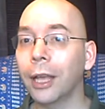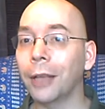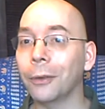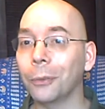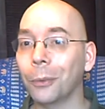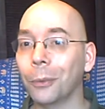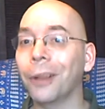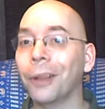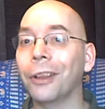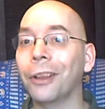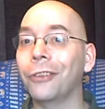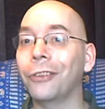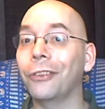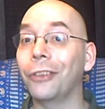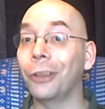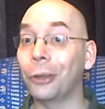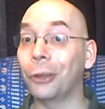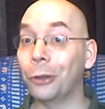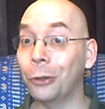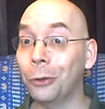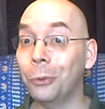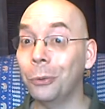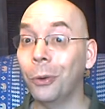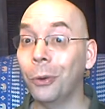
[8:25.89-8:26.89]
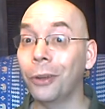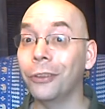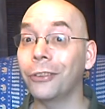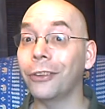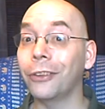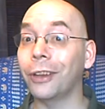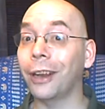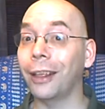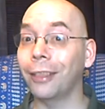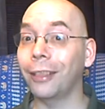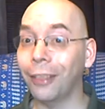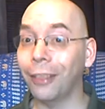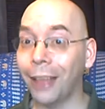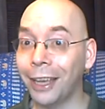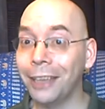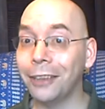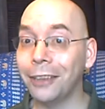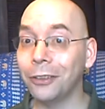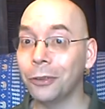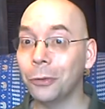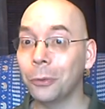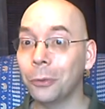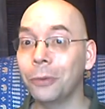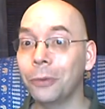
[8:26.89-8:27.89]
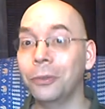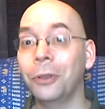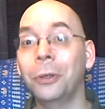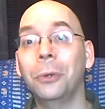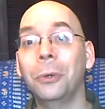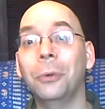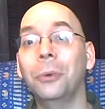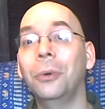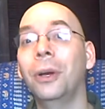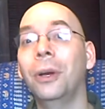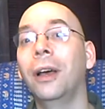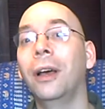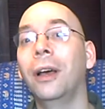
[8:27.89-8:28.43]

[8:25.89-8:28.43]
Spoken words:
as well as the good ones that I like to review.